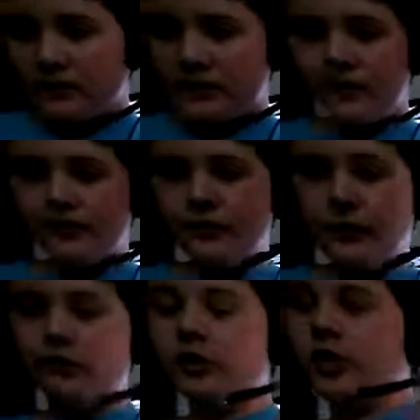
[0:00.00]
Unless you
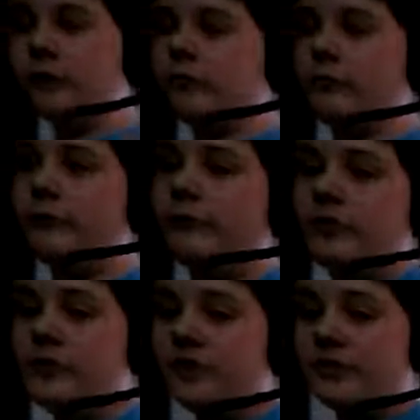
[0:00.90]
like look up
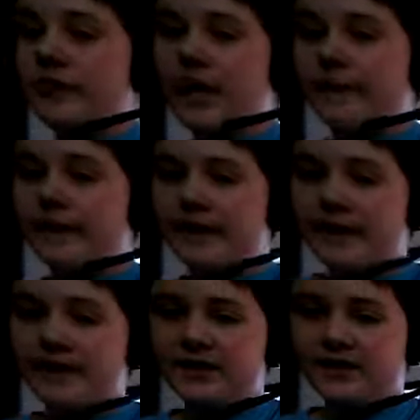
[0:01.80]
reviews of the game, I
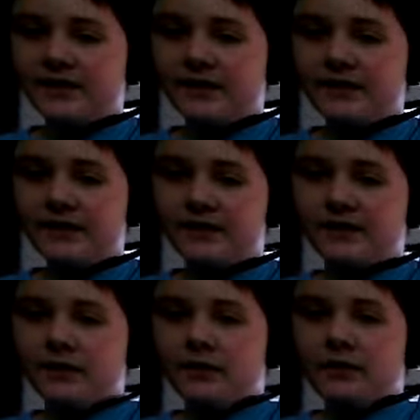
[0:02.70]
guess.
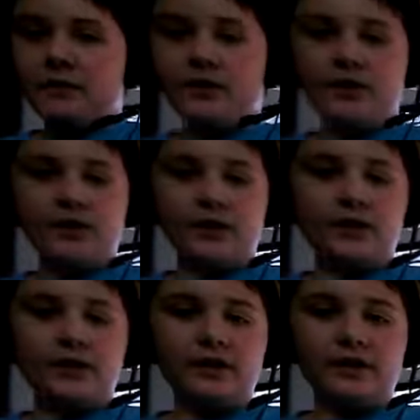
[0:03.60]
But
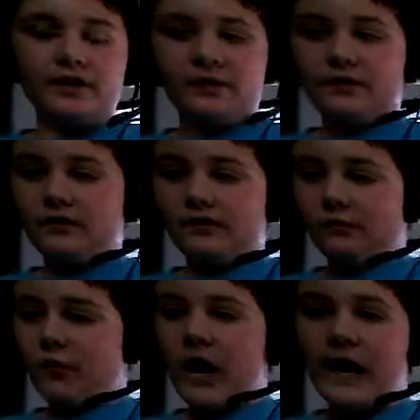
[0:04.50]
like,
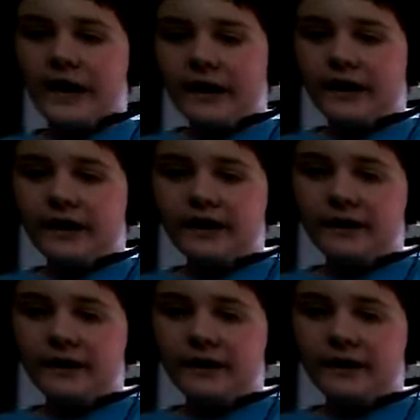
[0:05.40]
why?